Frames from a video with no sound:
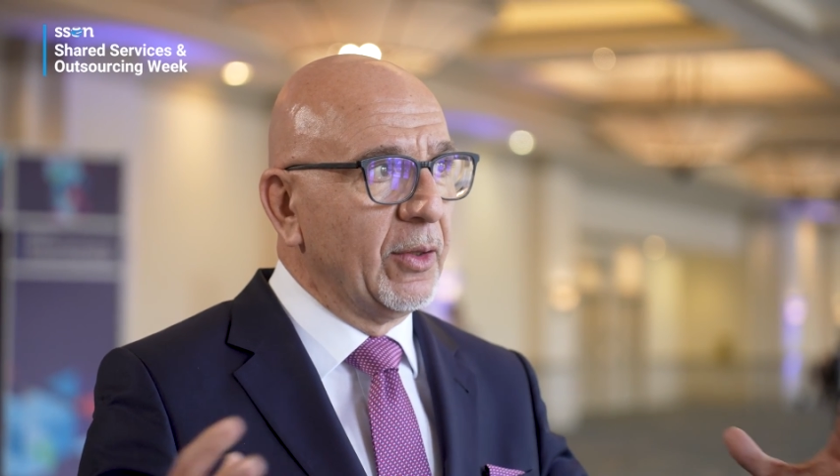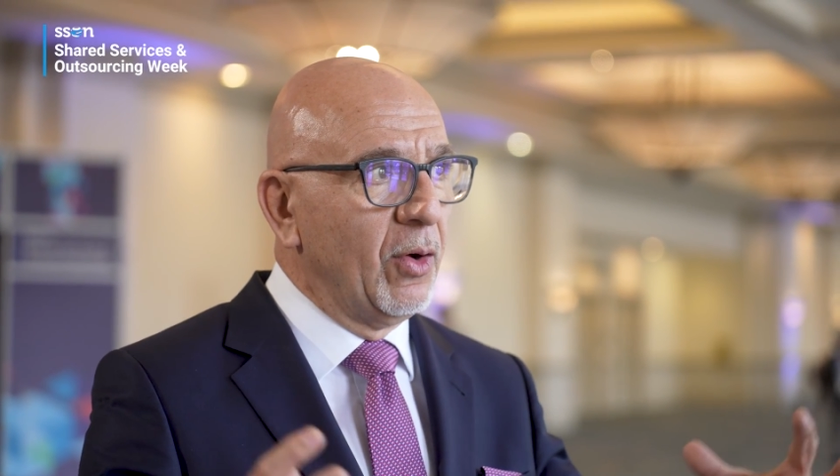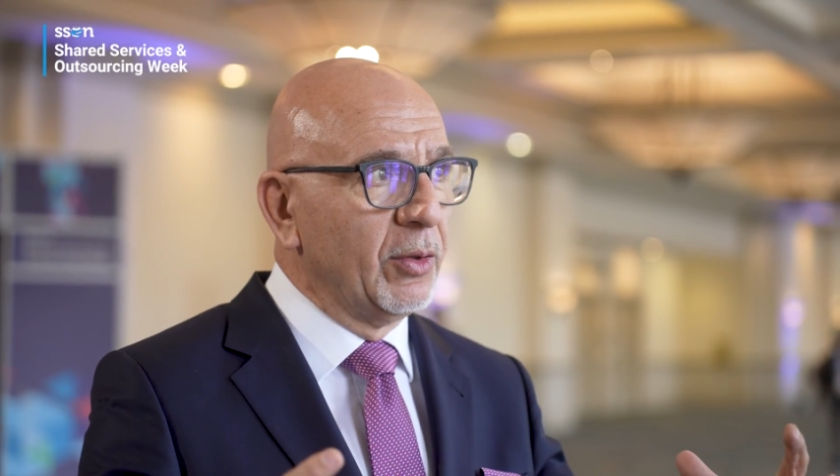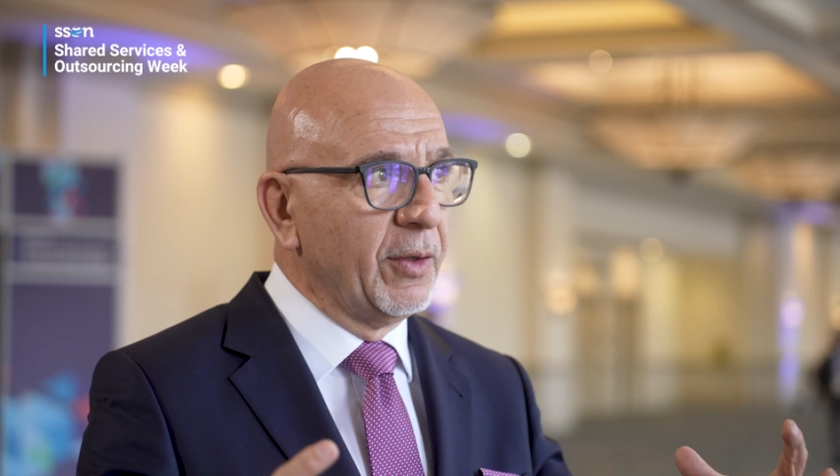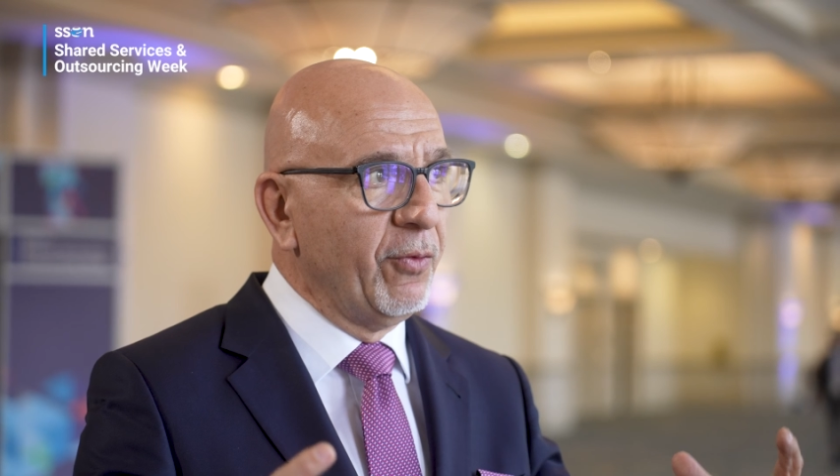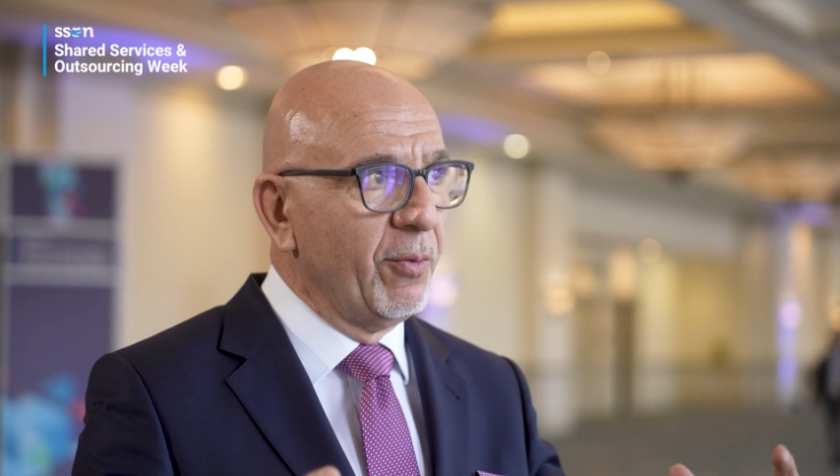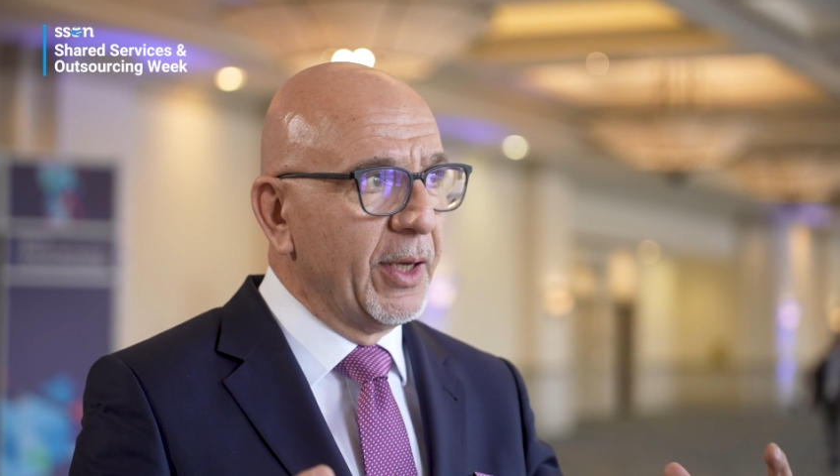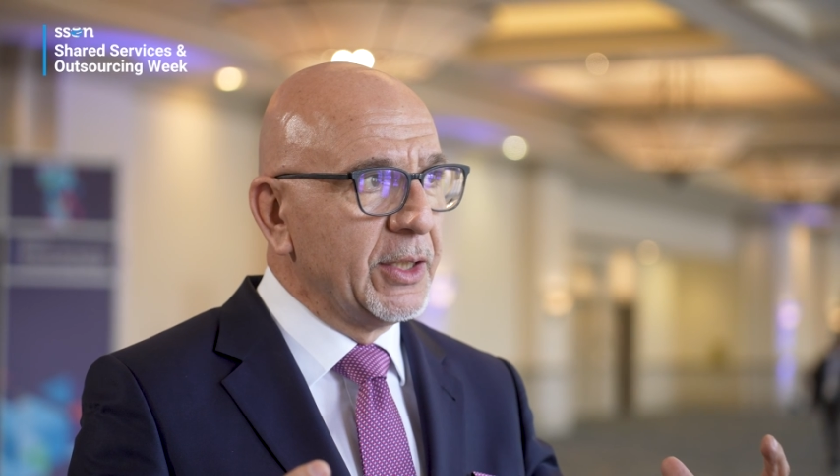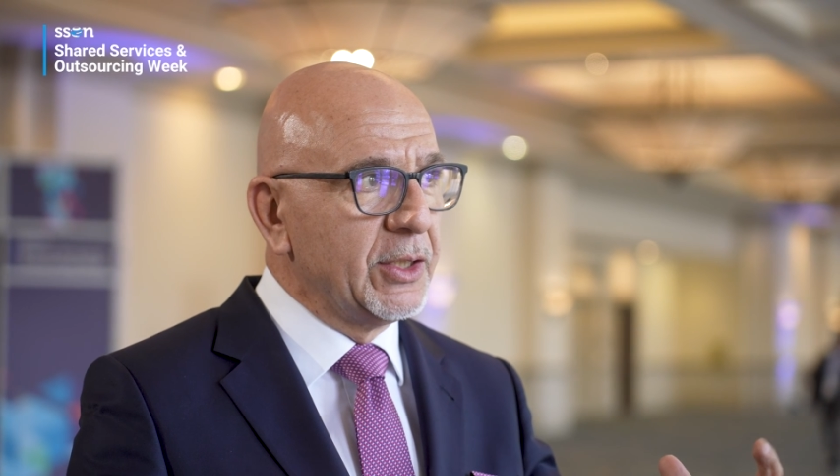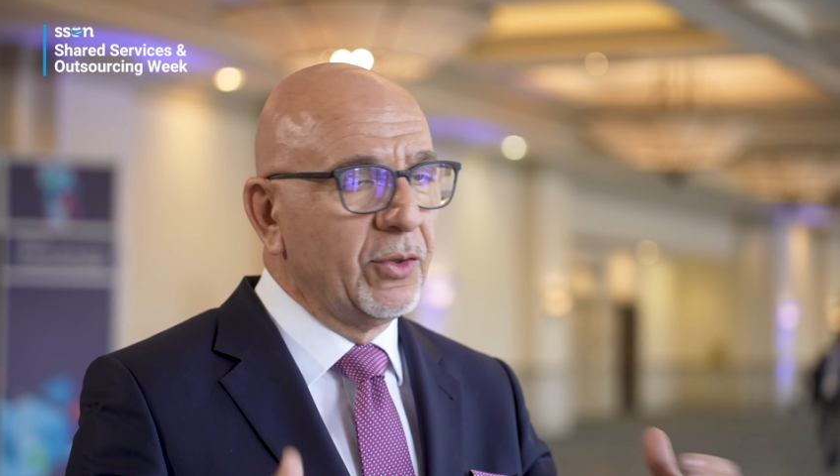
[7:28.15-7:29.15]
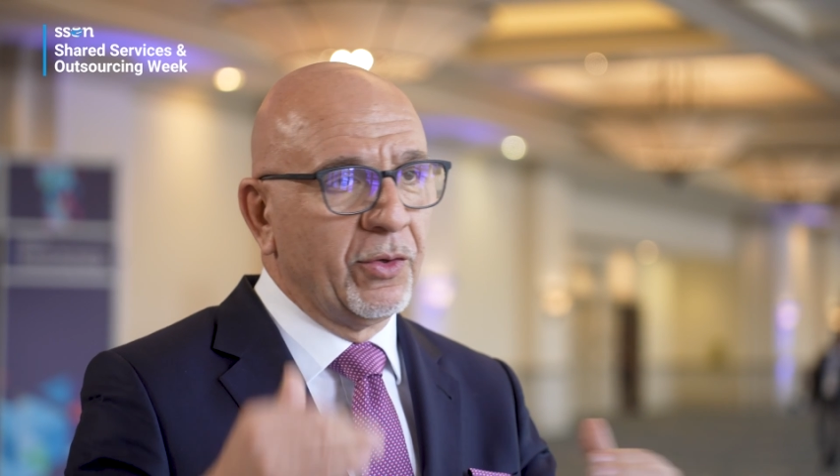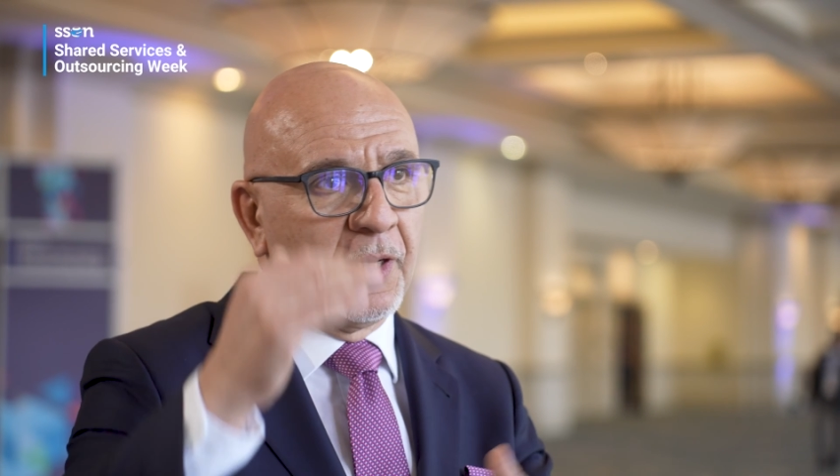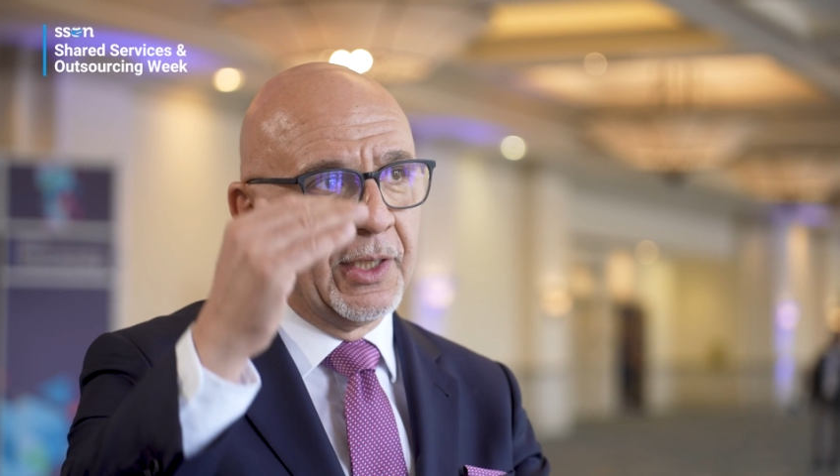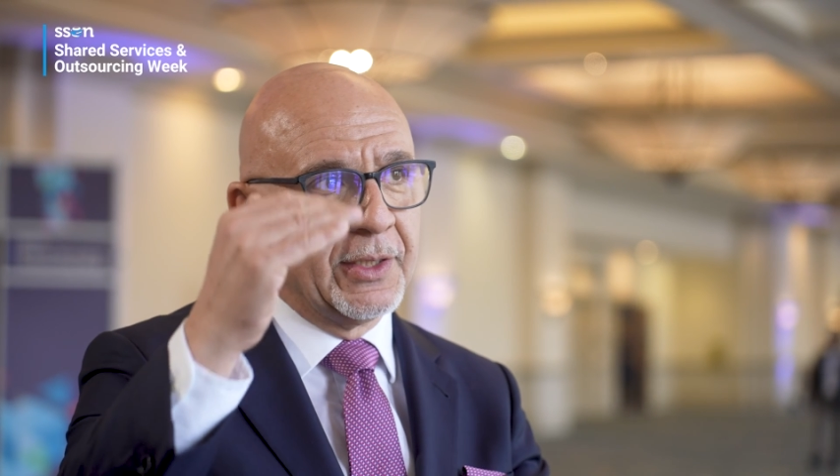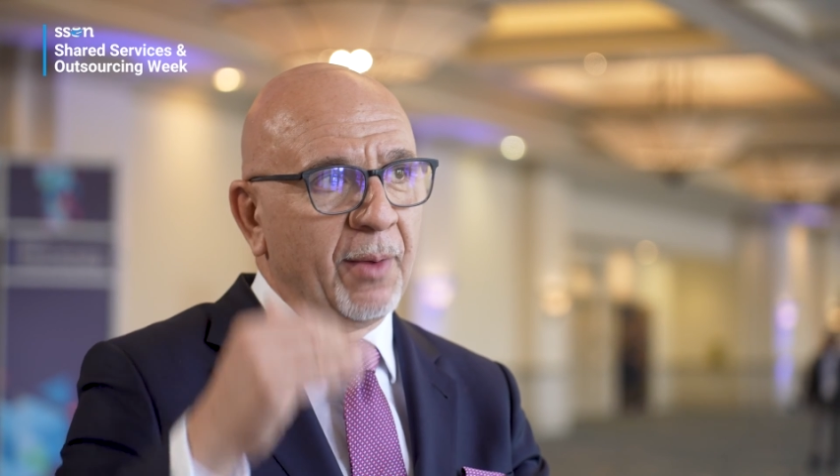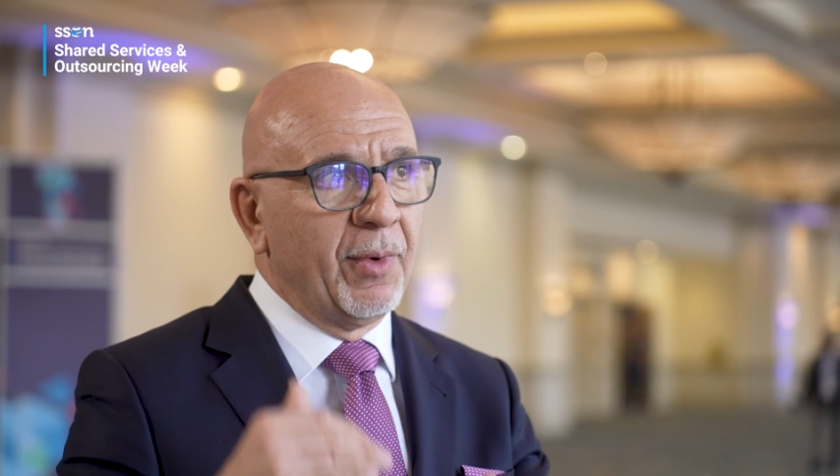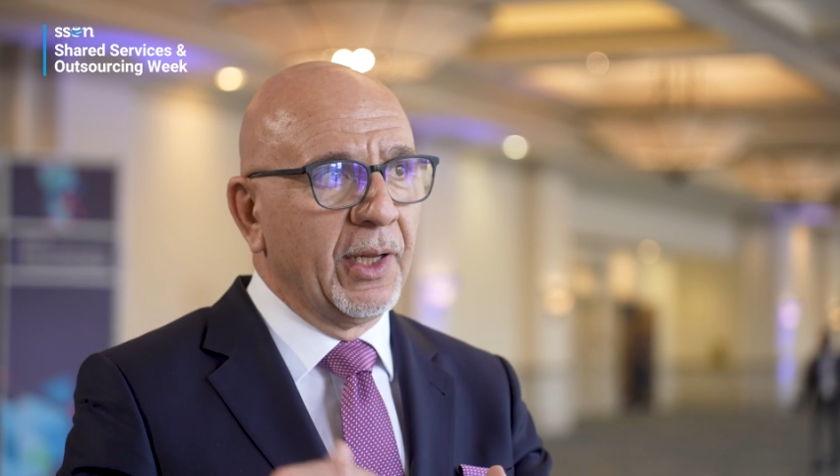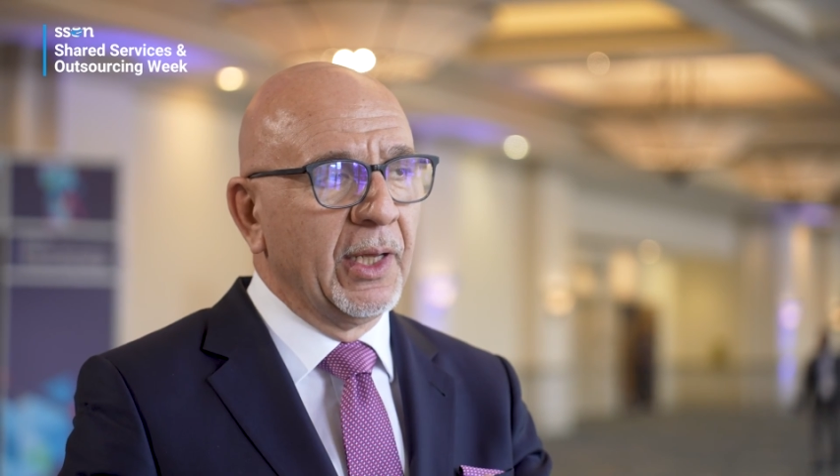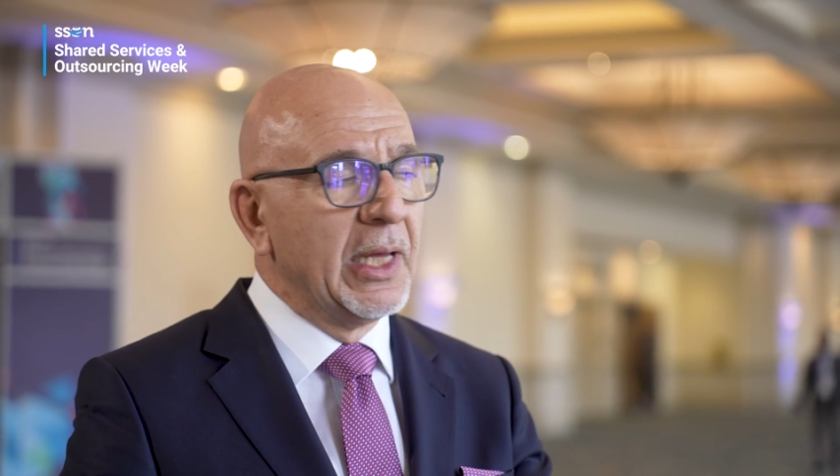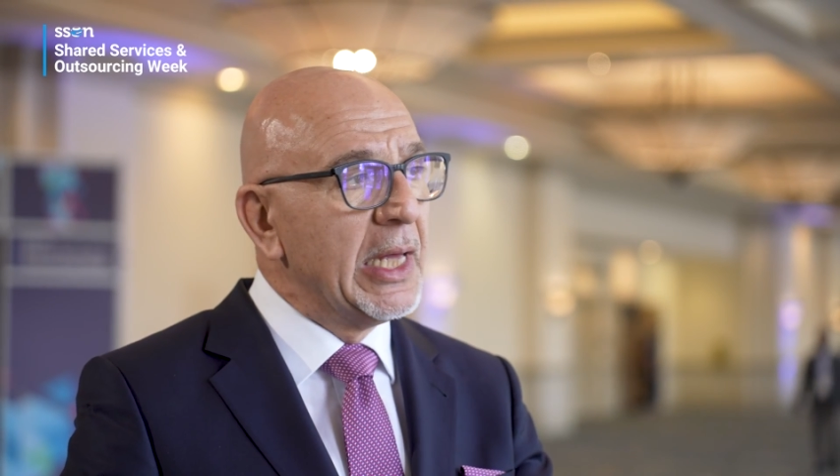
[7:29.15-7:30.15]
all the information to create a summary.